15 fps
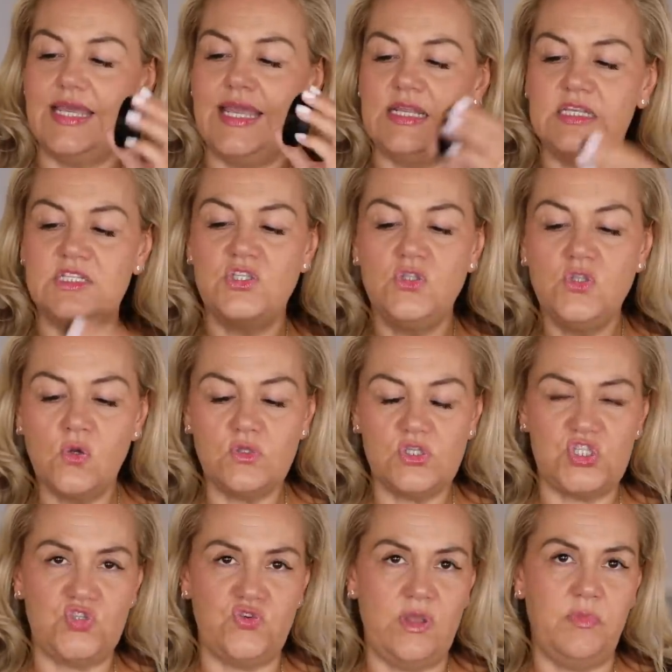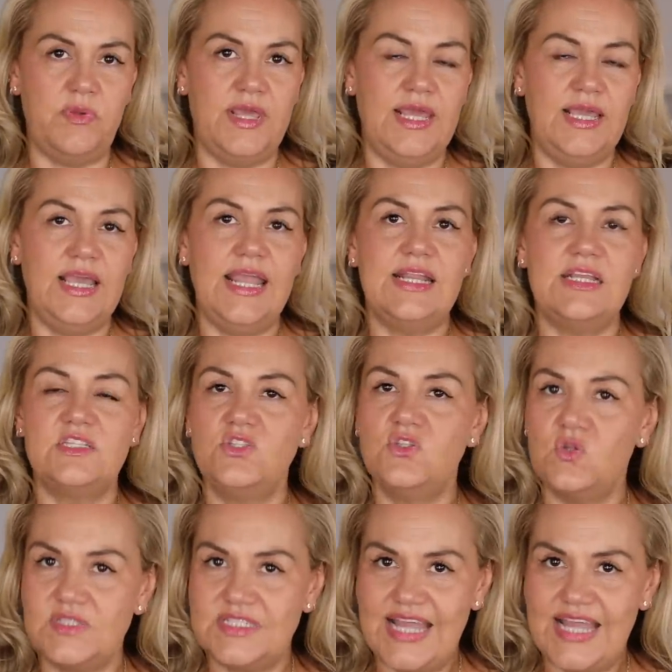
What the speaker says: It is not stripping. It is not